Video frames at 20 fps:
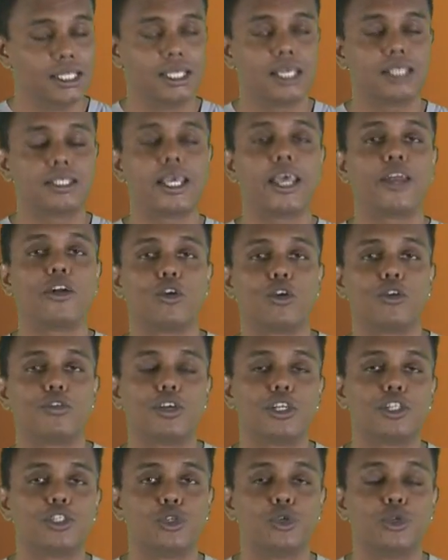just head on
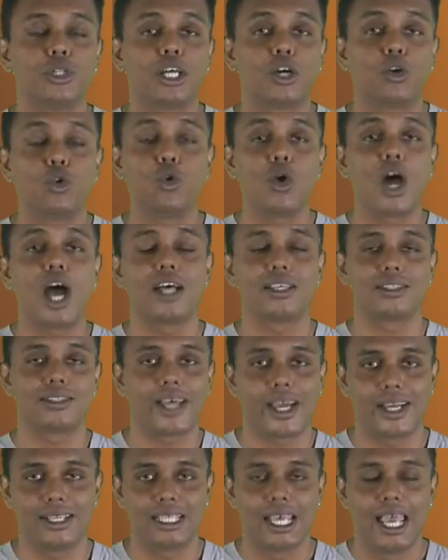over to the Hoohaa
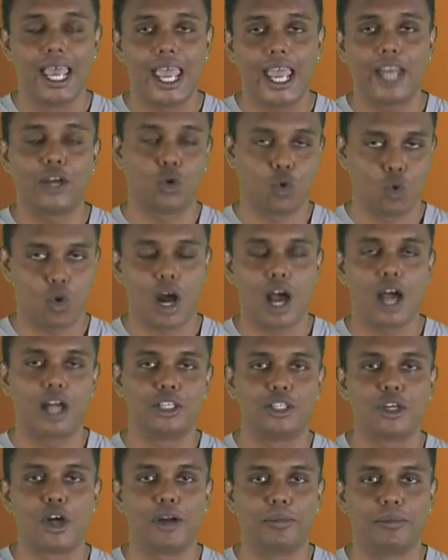site at
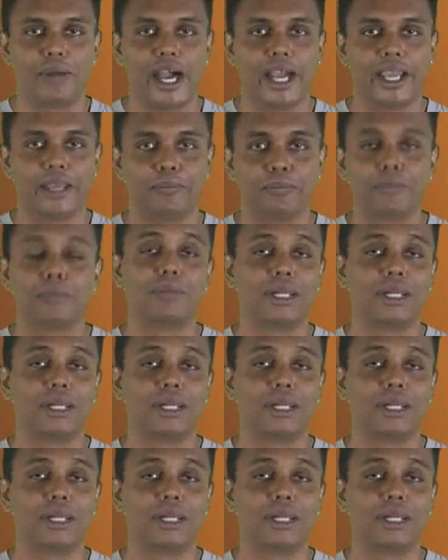hoohaa.my.